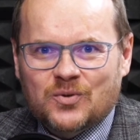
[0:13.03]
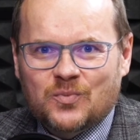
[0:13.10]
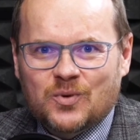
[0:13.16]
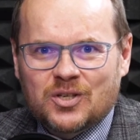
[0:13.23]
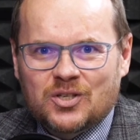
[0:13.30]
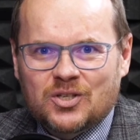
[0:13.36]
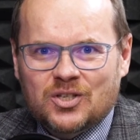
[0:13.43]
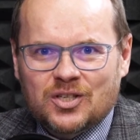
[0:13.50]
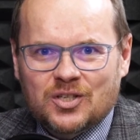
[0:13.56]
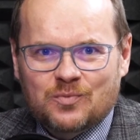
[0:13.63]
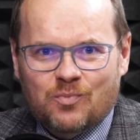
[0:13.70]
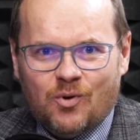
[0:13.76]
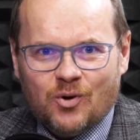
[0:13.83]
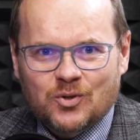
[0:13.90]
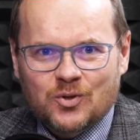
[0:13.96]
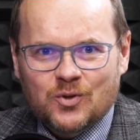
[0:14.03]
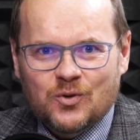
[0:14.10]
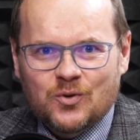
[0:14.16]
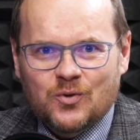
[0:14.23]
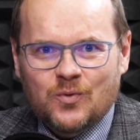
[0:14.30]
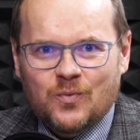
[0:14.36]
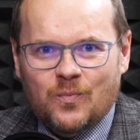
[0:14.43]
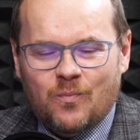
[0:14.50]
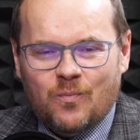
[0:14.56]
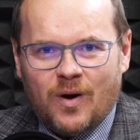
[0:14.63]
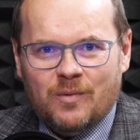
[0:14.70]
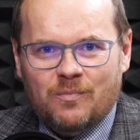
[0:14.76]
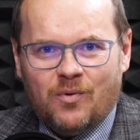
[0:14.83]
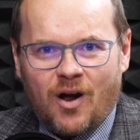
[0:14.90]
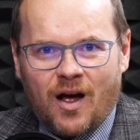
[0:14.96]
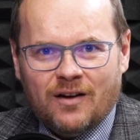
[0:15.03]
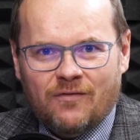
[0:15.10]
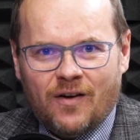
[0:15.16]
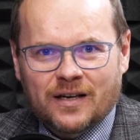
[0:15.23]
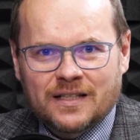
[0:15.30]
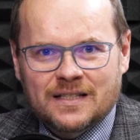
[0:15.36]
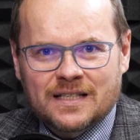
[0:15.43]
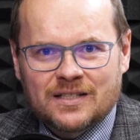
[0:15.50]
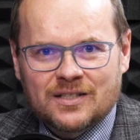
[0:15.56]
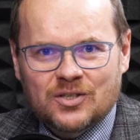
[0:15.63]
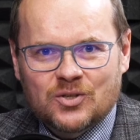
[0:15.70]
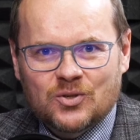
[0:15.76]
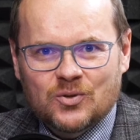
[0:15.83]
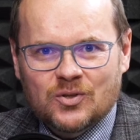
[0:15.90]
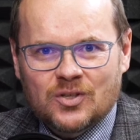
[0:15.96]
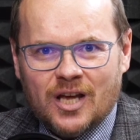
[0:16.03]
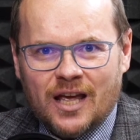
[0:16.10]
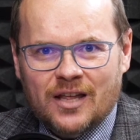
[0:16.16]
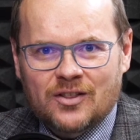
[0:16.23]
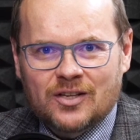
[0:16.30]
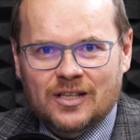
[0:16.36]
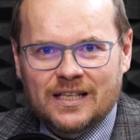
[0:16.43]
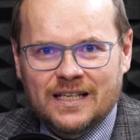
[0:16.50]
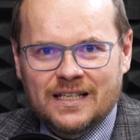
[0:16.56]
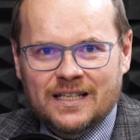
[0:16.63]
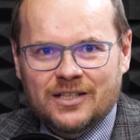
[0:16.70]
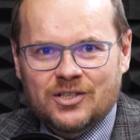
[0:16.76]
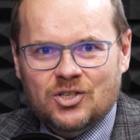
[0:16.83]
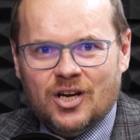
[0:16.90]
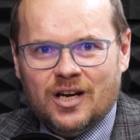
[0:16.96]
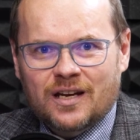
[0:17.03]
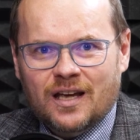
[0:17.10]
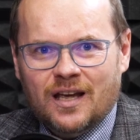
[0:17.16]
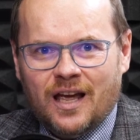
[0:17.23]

which is brought to you by Prague Finance Institute and the leading Czech